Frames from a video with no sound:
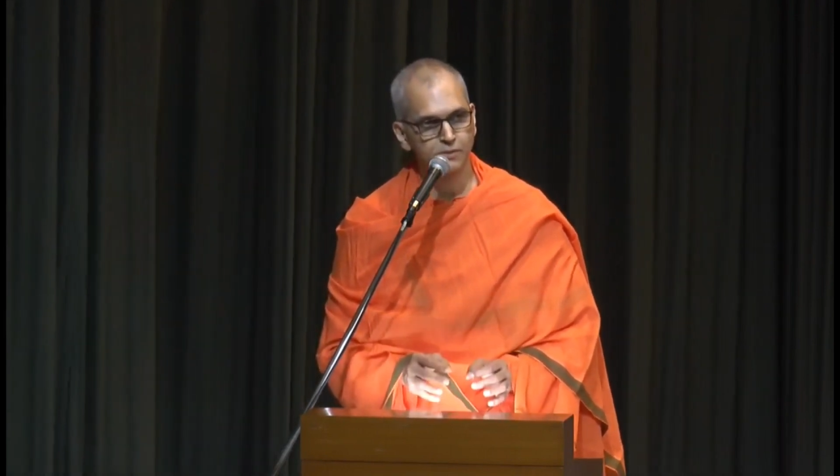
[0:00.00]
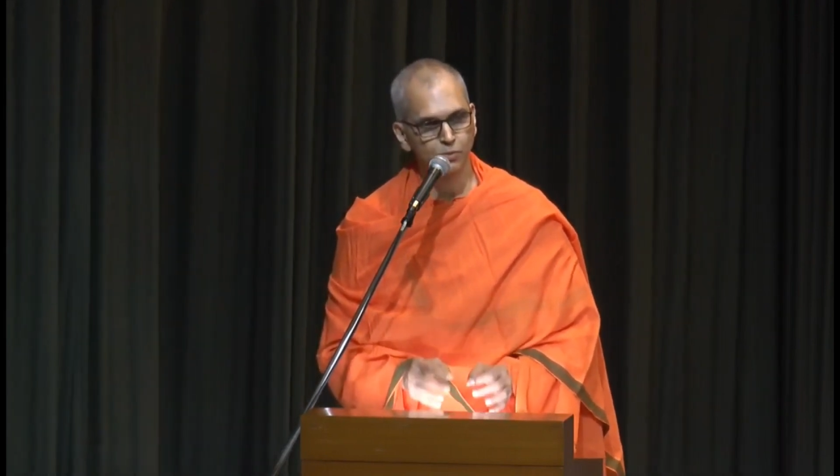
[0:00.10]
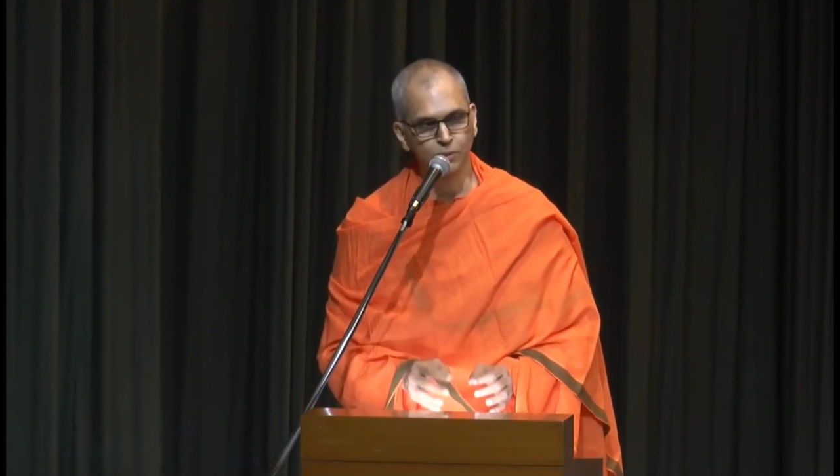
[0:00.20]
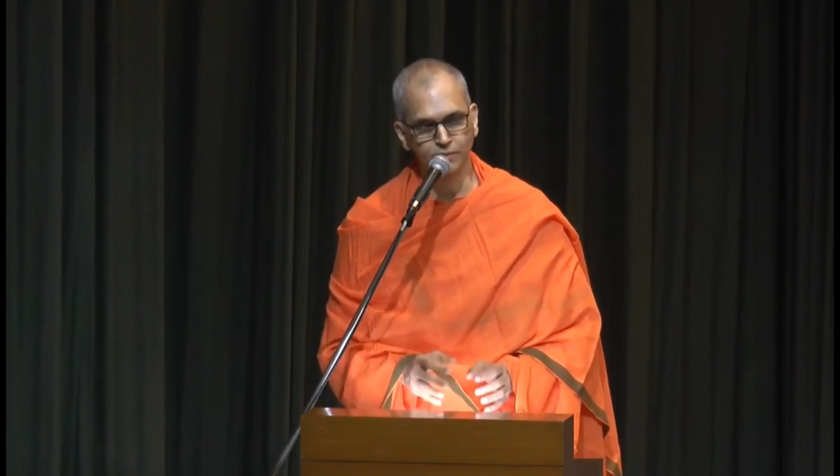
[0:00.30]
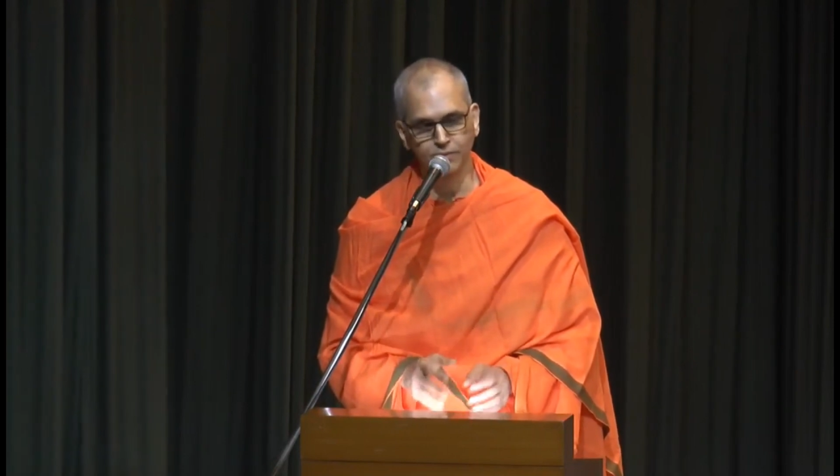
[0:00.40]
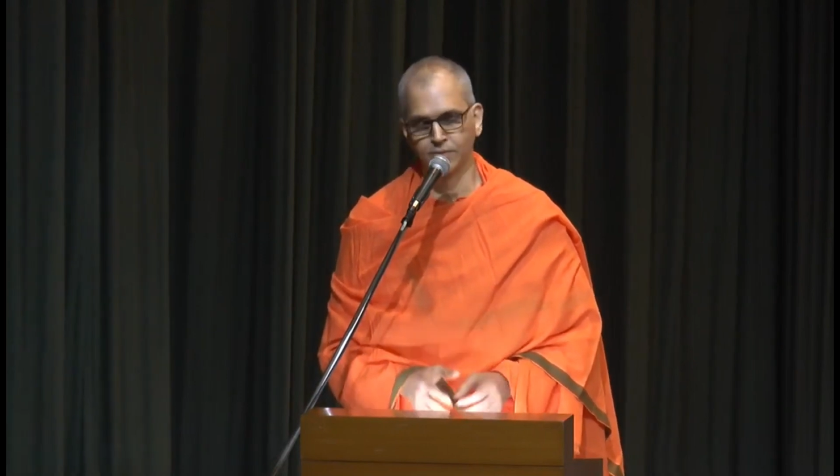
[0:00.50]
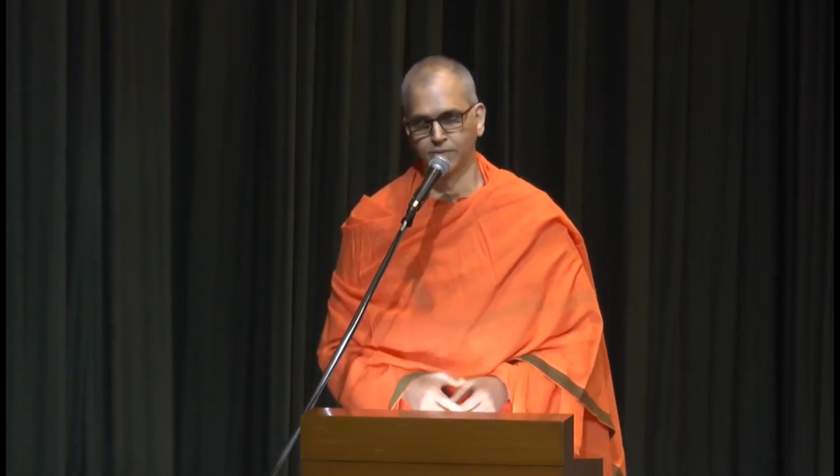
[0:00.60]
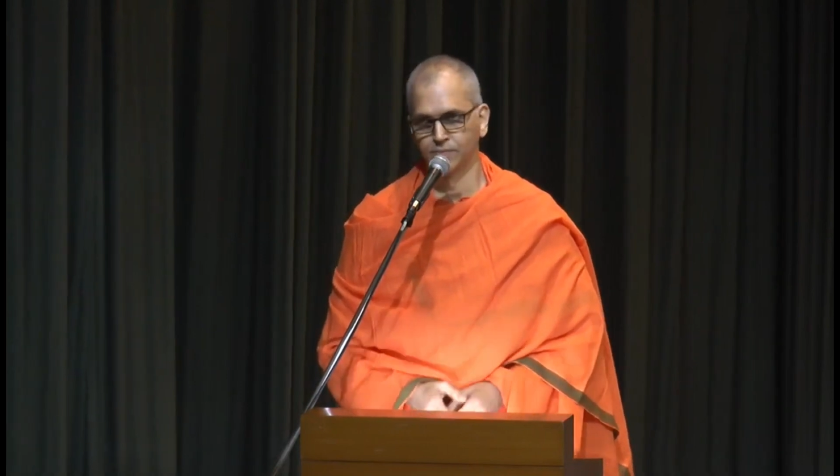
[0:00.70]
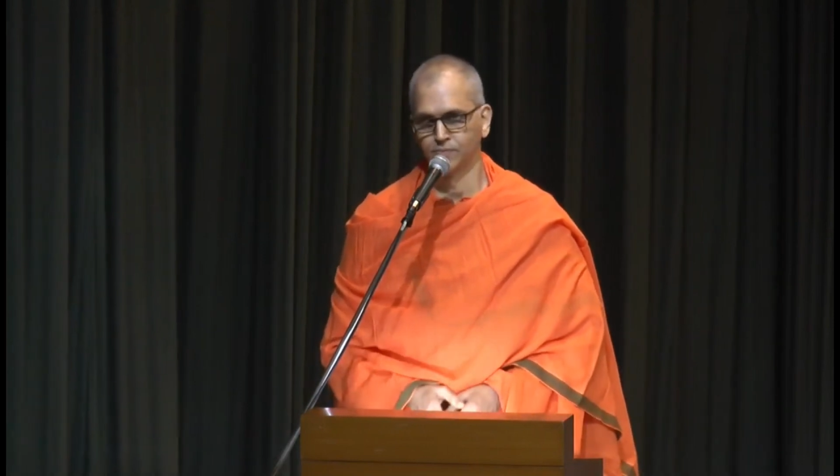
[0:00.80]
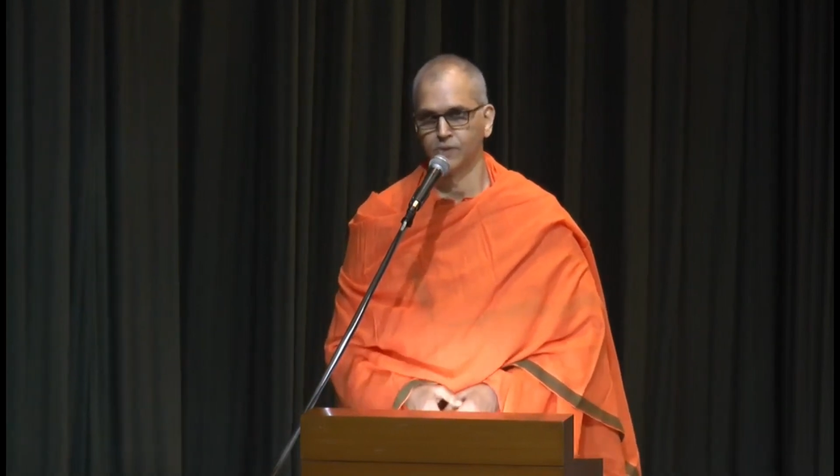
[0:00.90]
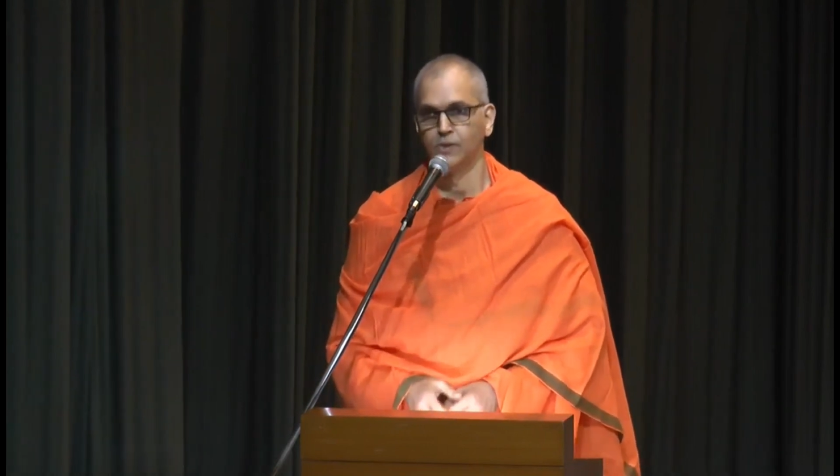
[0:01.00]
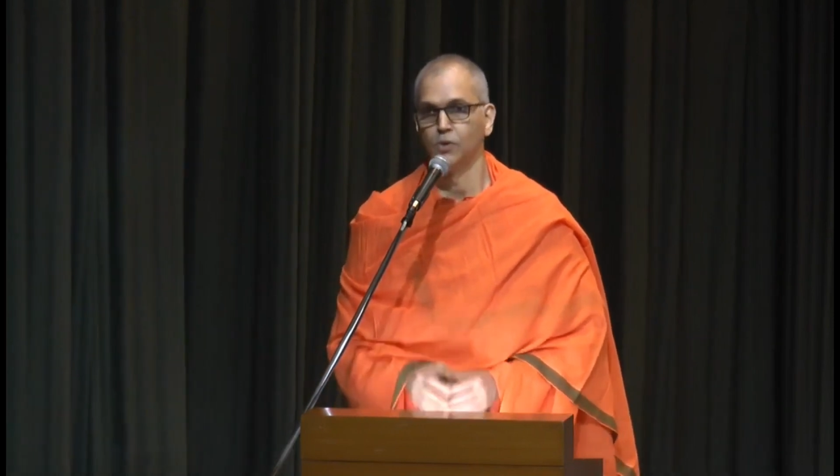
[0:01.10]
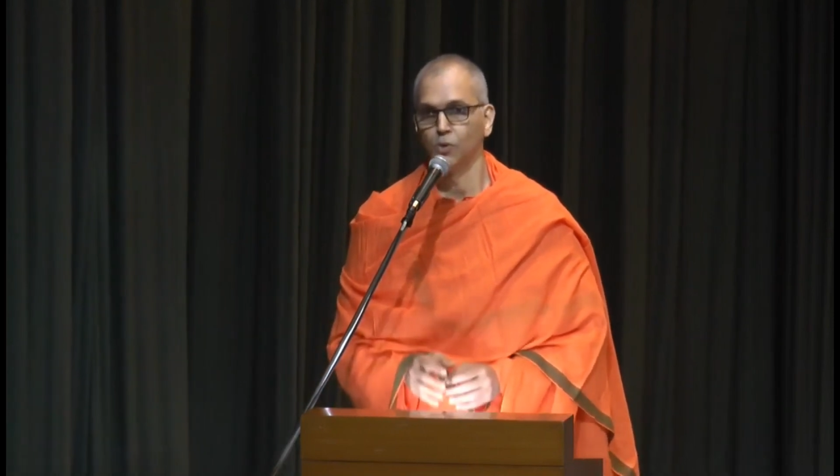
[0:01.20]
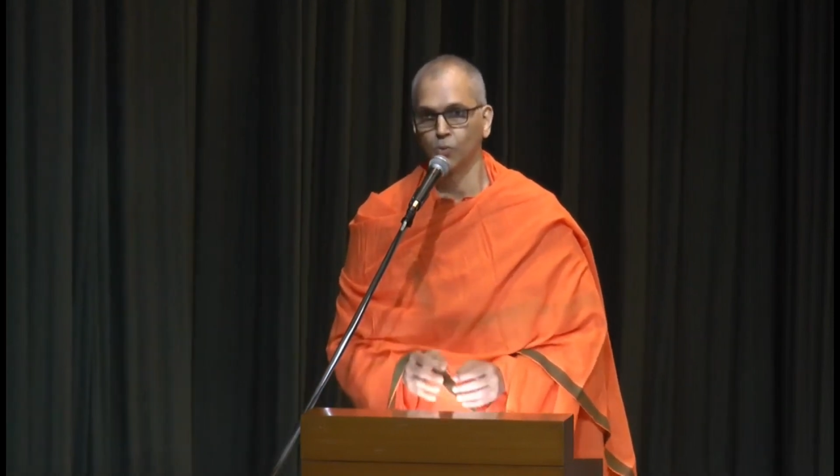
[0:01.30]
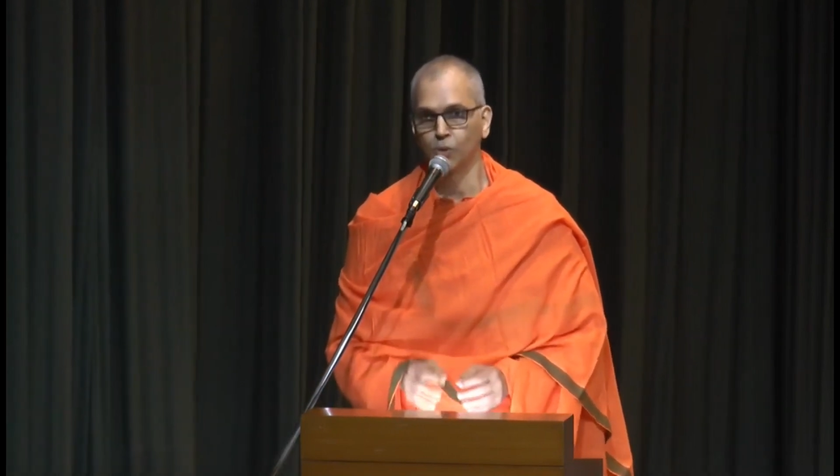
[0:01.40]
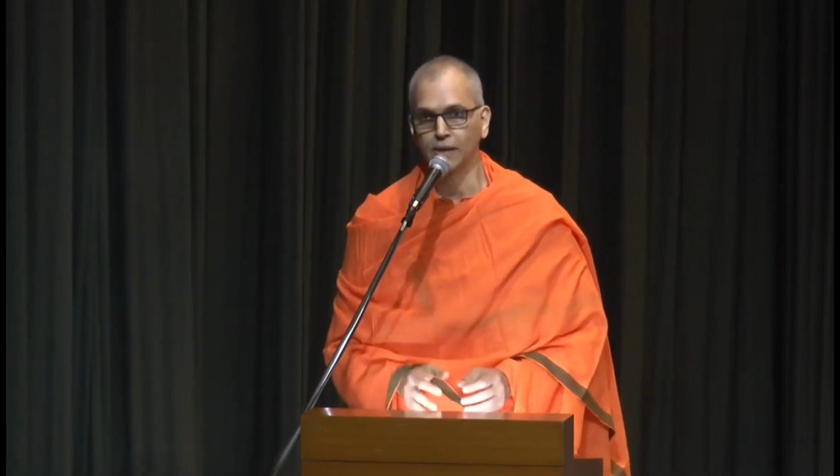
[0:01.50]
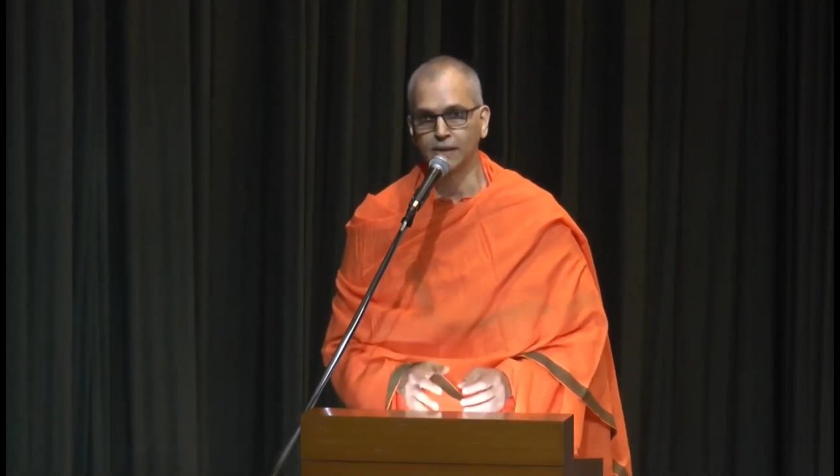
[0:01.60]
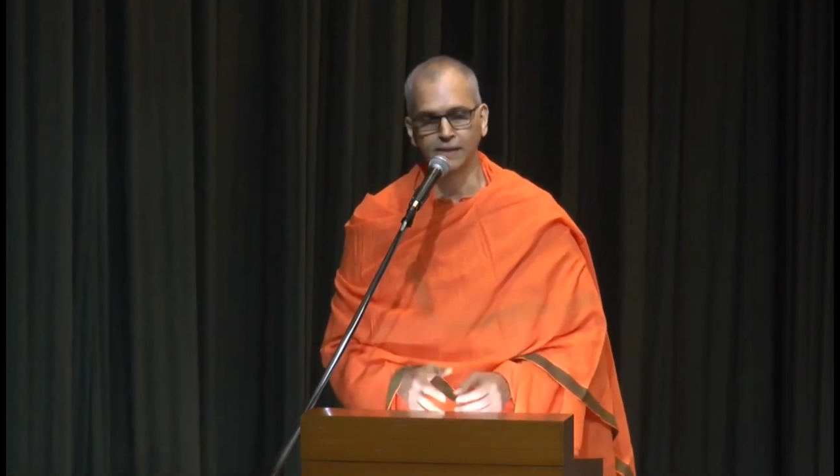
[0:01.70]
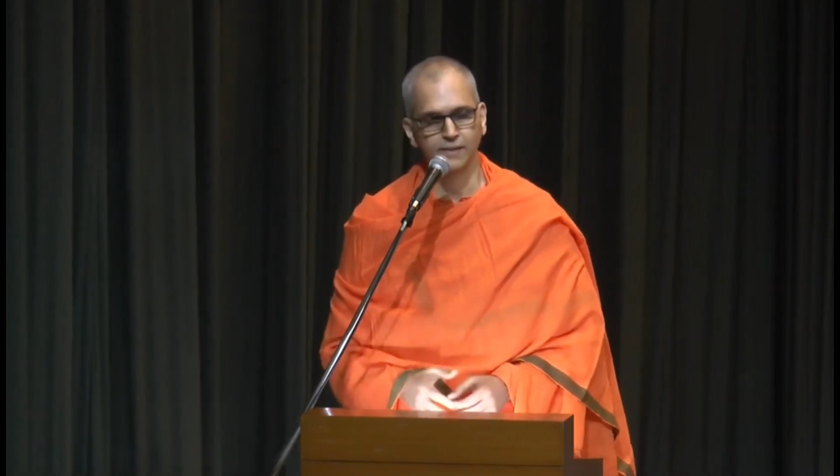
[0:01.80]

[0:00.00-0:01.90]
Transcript: with. Why?